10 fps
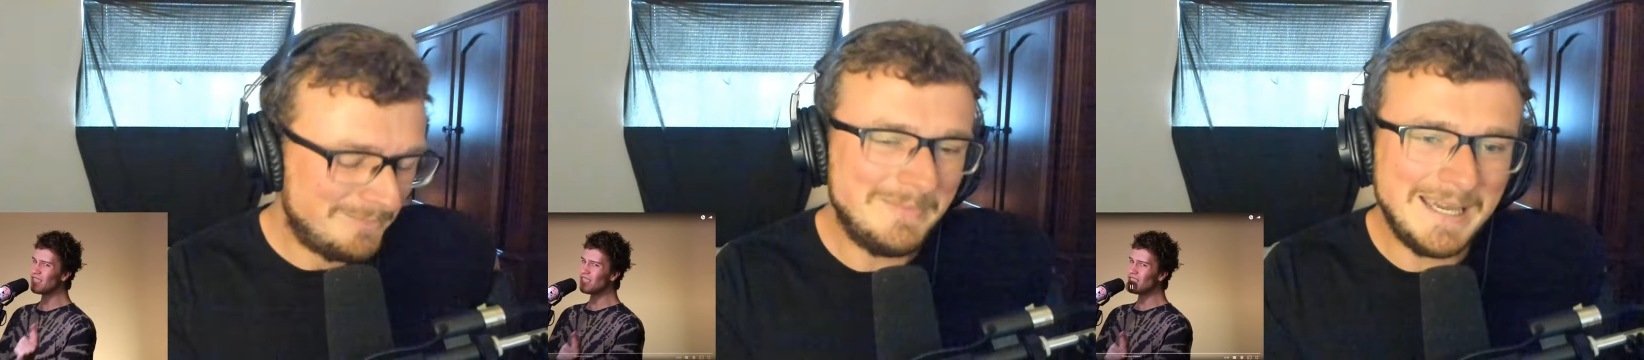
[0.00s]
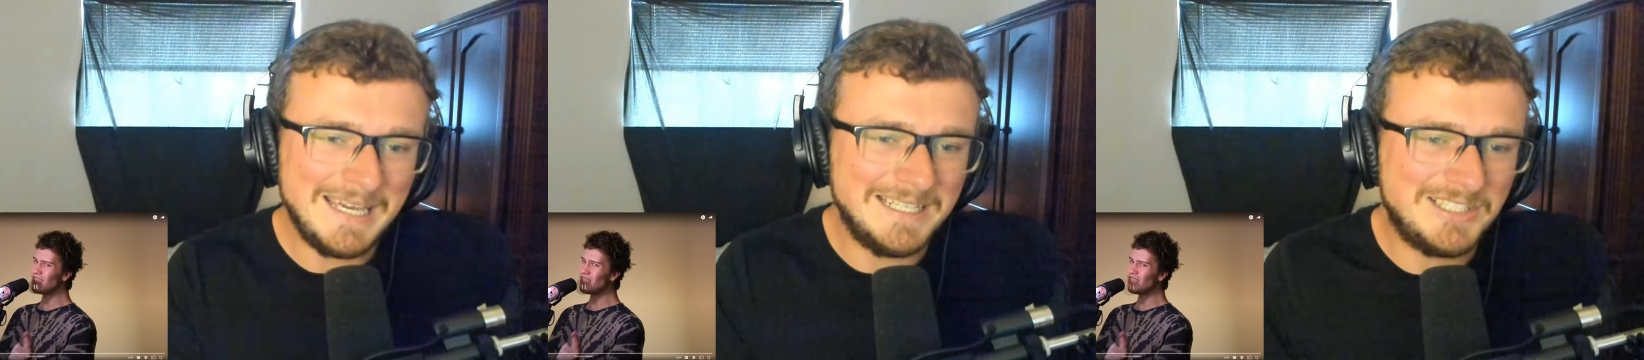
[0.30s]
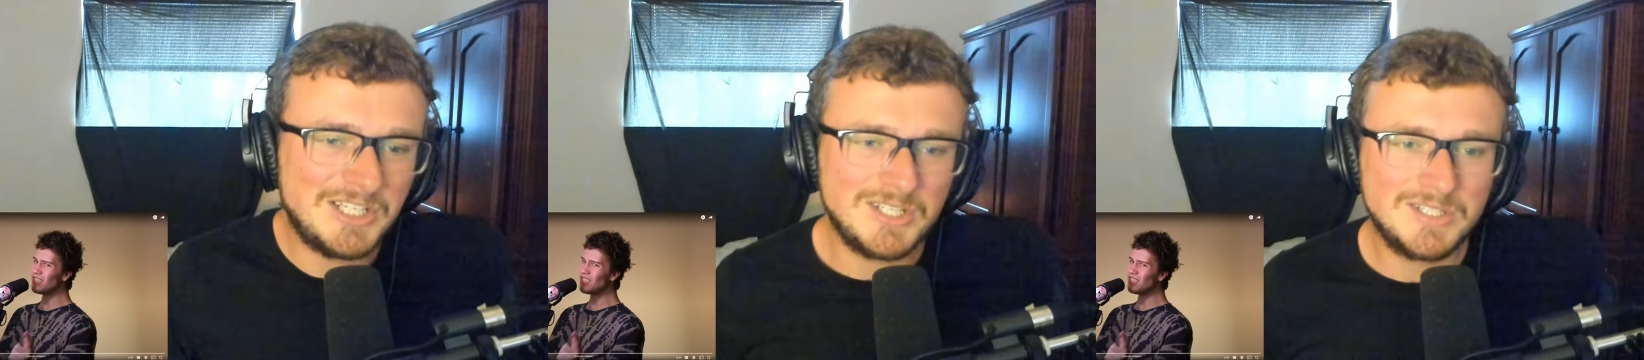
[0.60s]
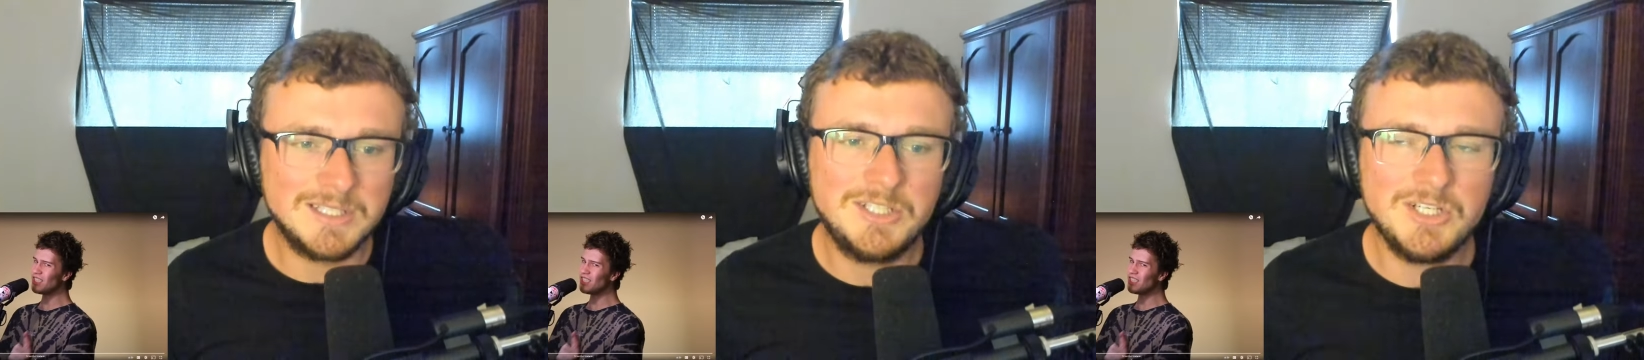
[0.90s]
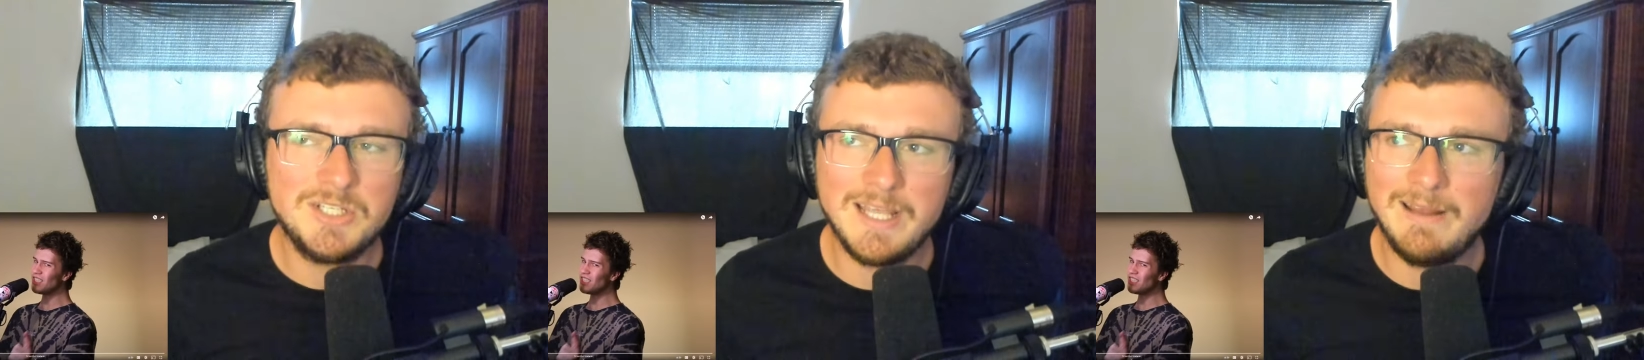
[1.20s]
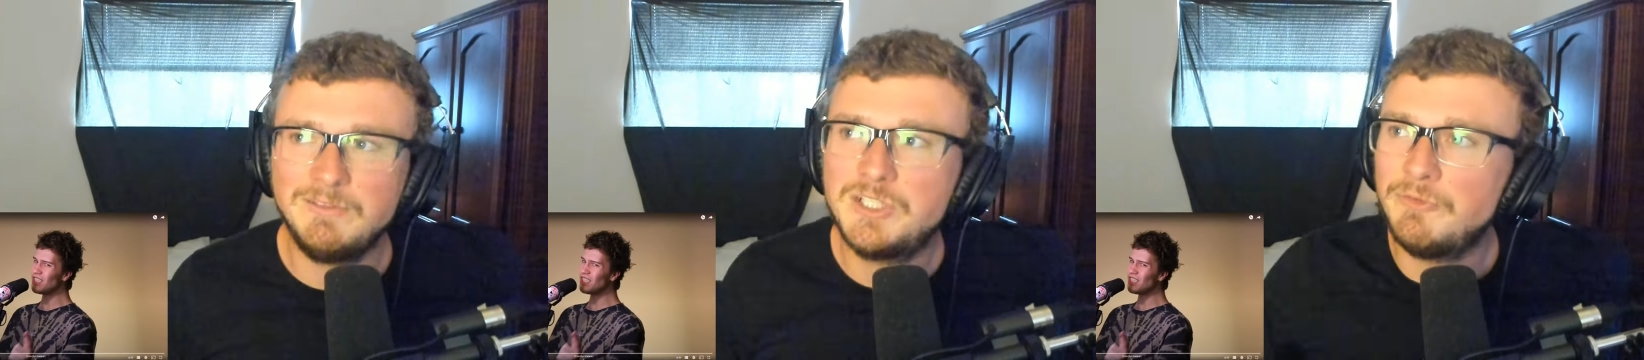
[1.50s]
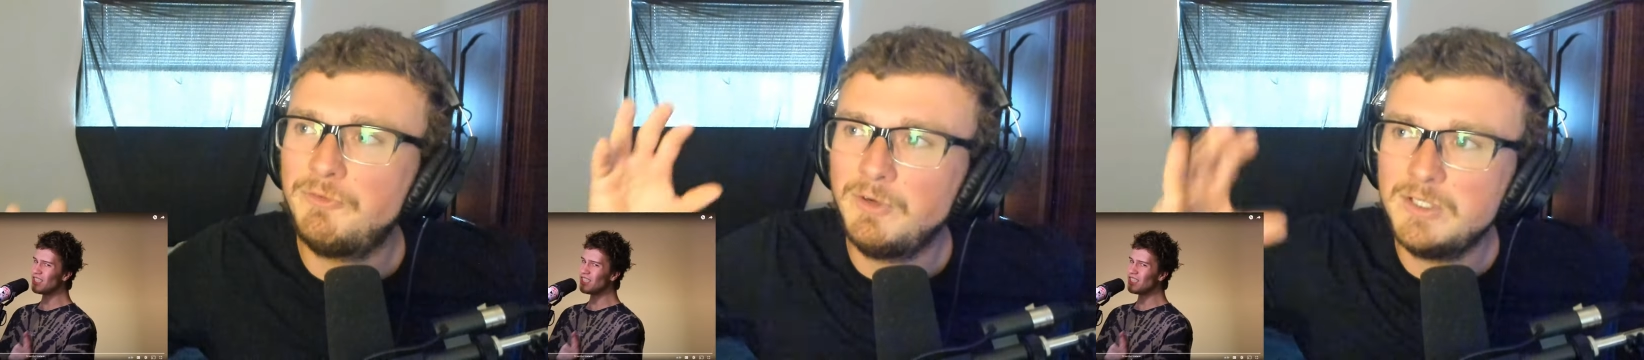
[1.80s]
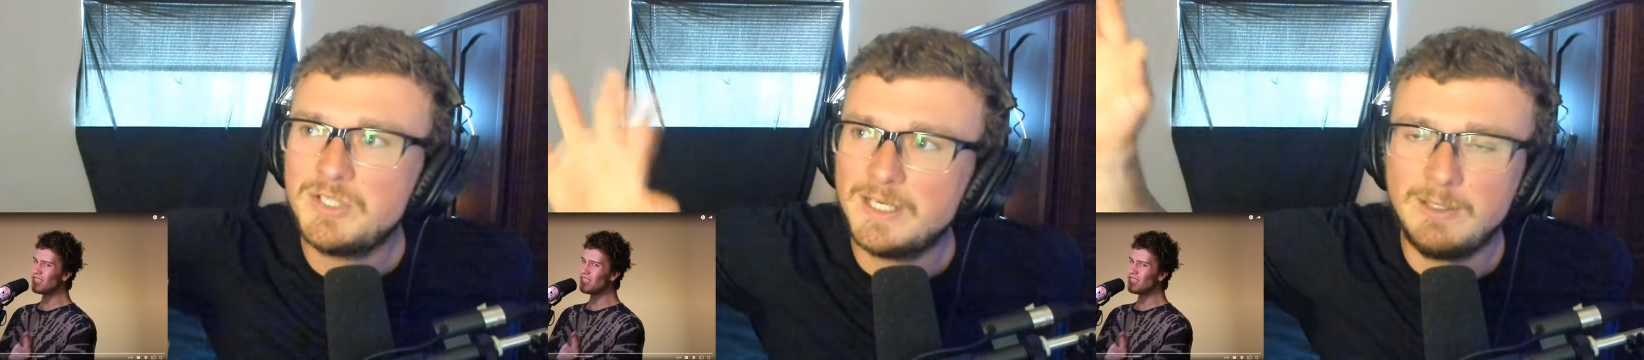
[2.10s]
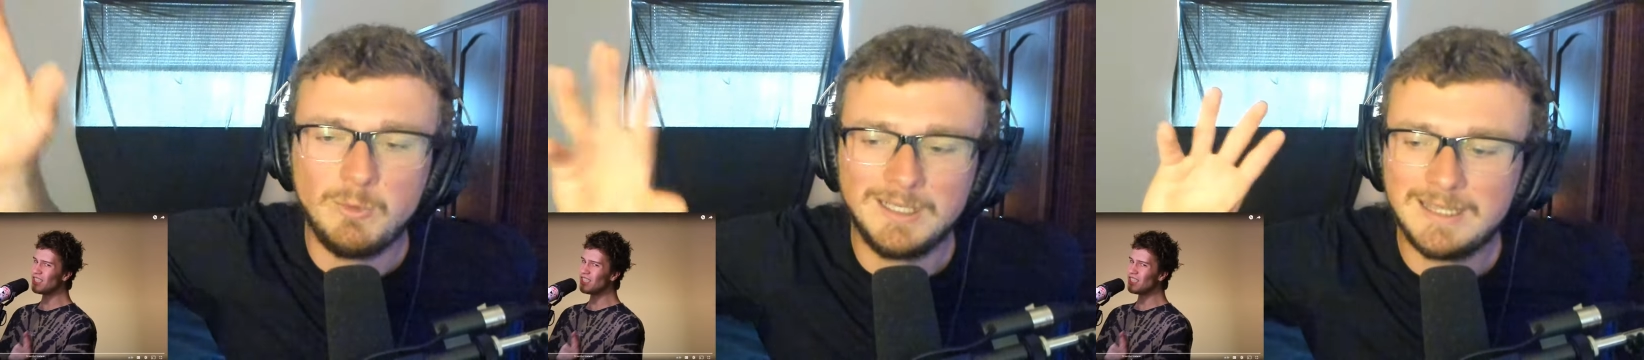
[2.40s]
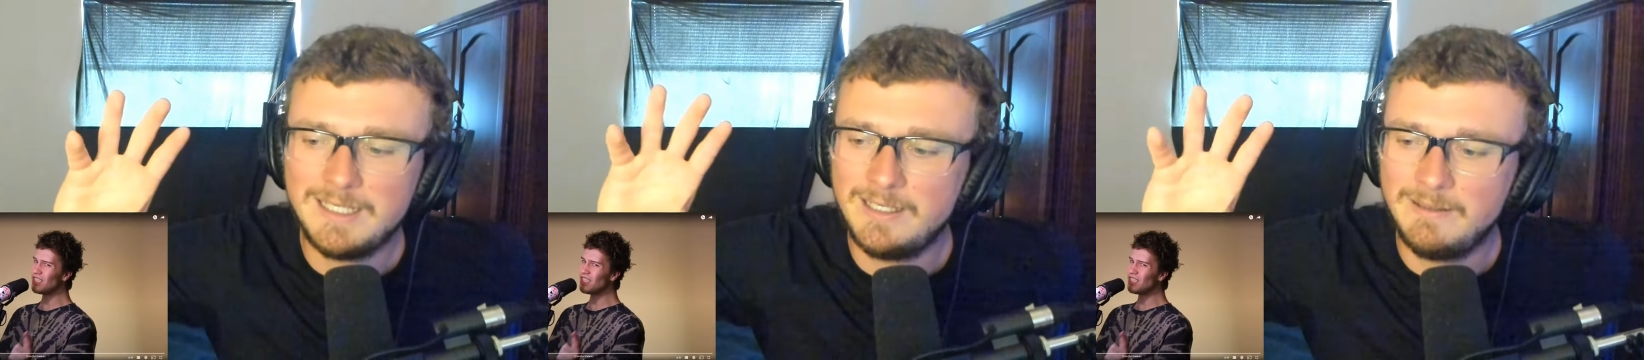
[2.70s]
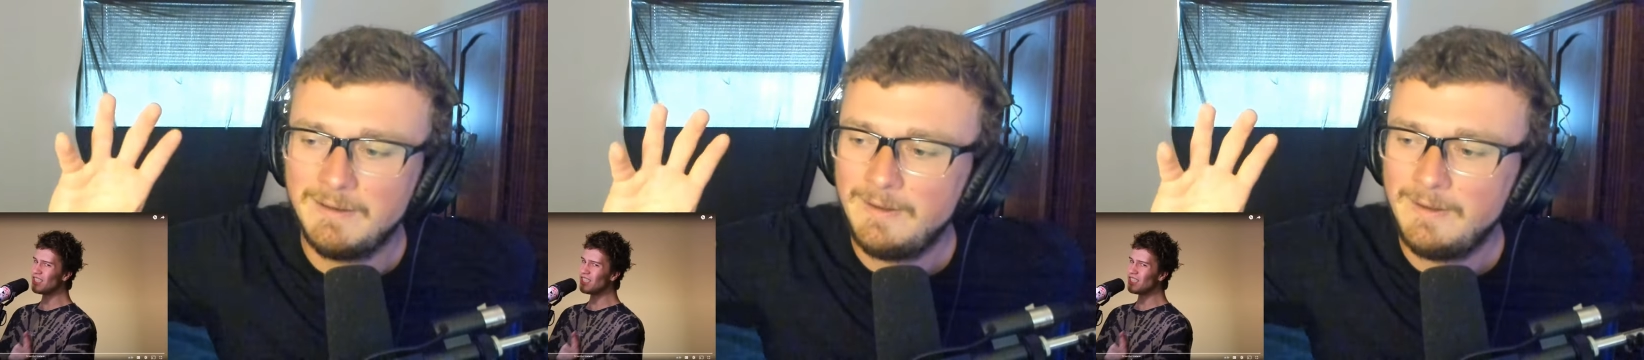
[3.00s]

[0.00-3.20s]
Speaker 1: Man, just just that diversity within